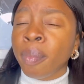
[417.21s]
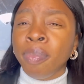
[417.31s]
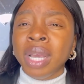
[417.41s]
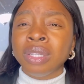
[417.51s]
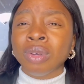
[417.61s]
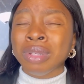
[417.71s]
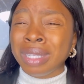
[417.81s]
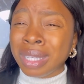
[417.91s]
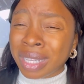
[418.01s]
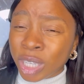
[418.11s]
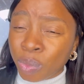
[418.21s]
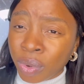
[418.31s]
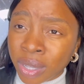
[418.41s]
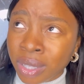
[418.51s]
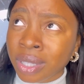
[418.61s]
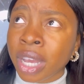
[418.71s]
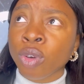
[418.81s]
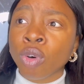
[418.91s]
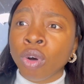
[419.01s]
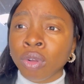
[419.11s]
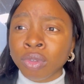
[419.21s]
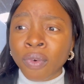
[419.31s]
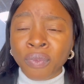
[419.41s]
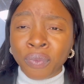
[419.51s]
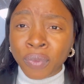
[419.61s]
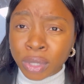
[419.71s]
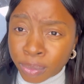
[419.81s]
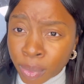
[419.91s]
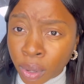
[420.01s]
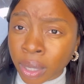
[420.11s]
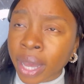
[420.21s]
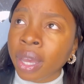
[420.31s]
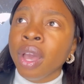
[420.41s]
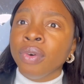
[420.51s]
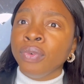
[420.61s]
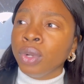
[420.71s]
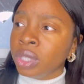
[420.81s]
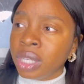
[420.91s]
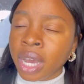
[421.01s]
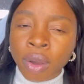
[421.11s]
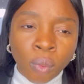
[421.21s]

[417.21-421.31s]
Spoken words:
based on these experiences that you call small, like volunteer